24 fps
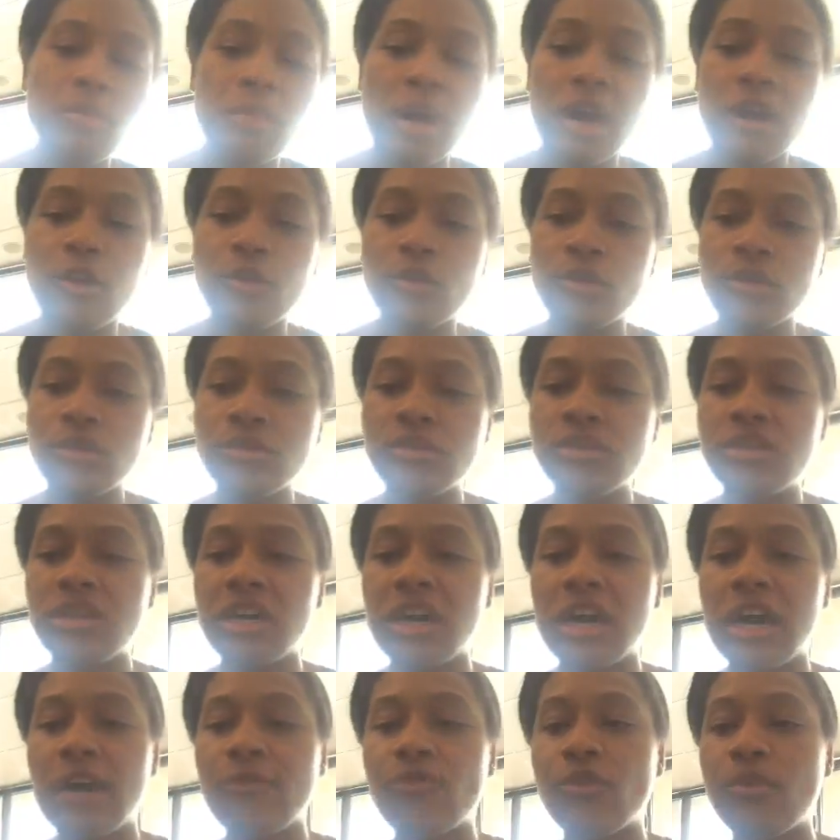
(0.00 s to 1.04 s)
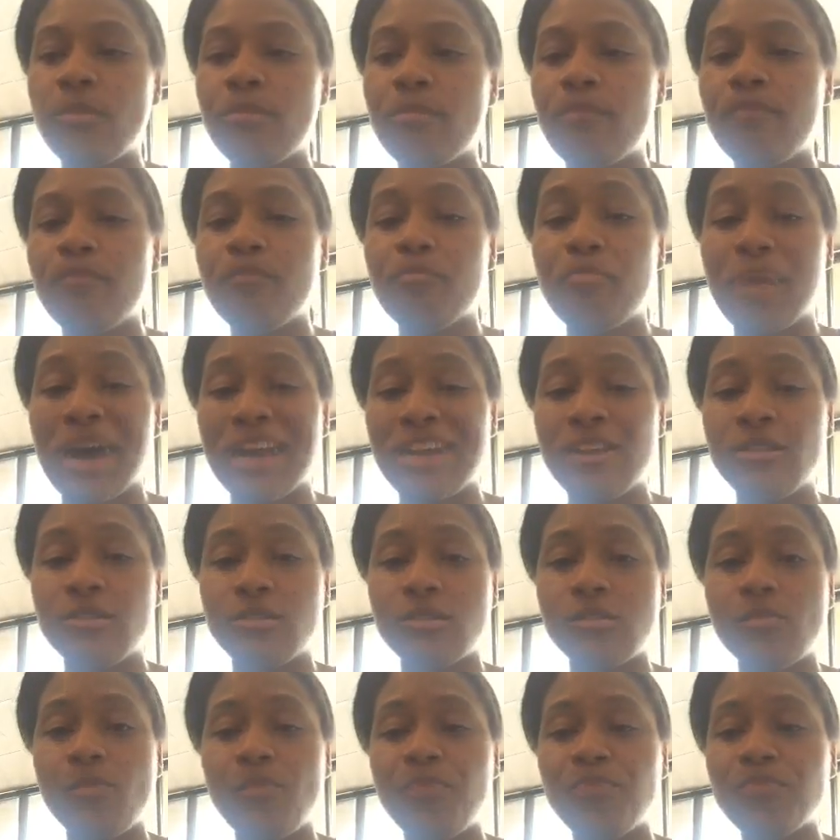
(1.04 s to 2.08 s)
are macarons that i got from bite
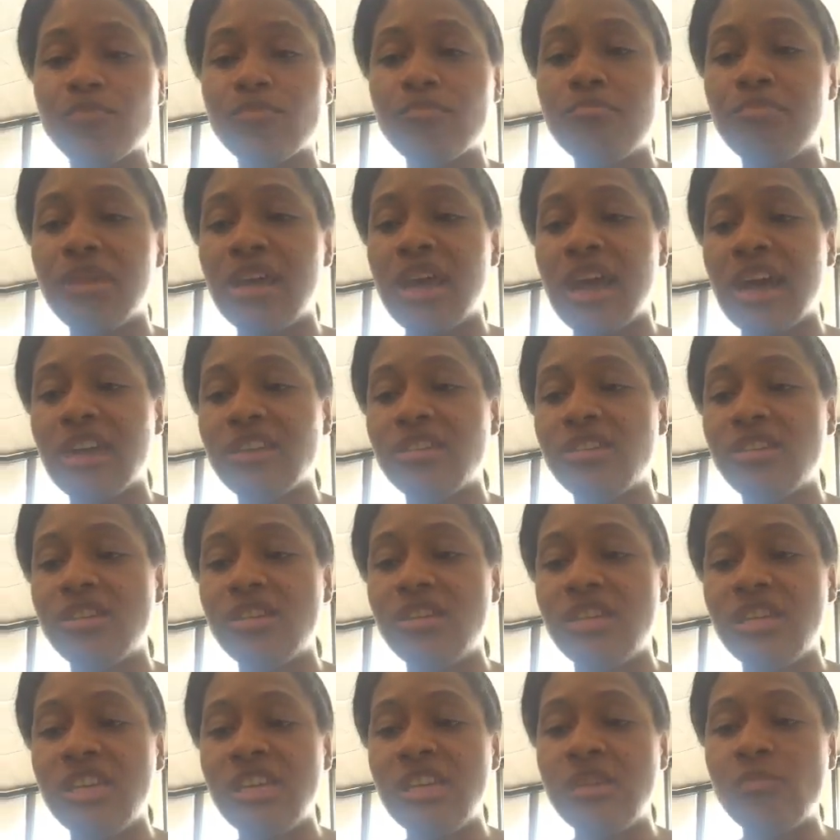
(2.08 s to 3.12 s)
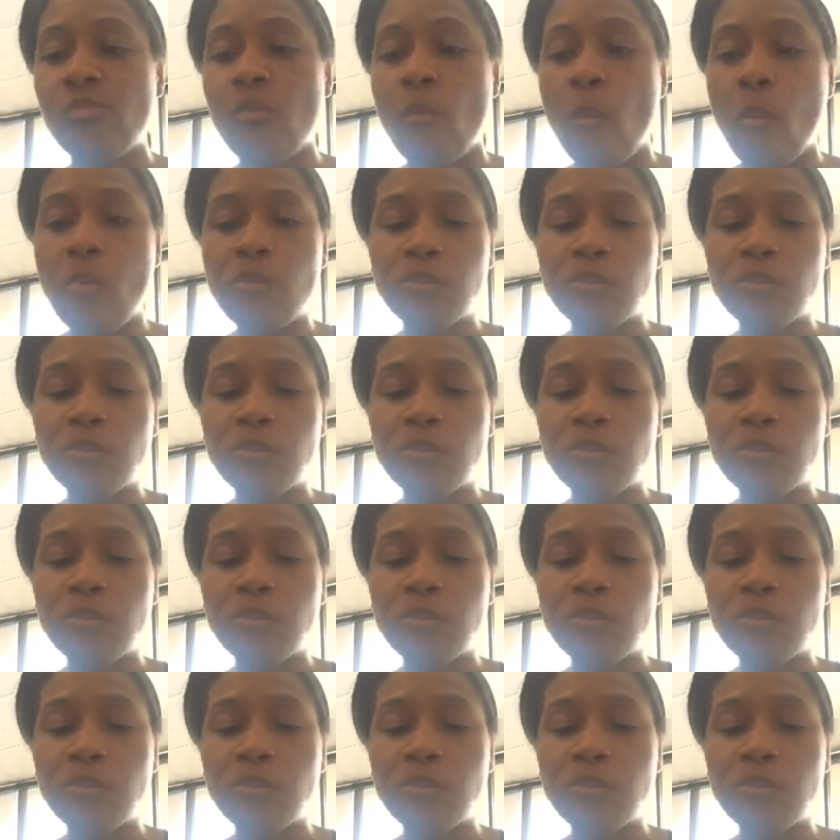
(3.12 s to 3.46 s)
b-i-t-e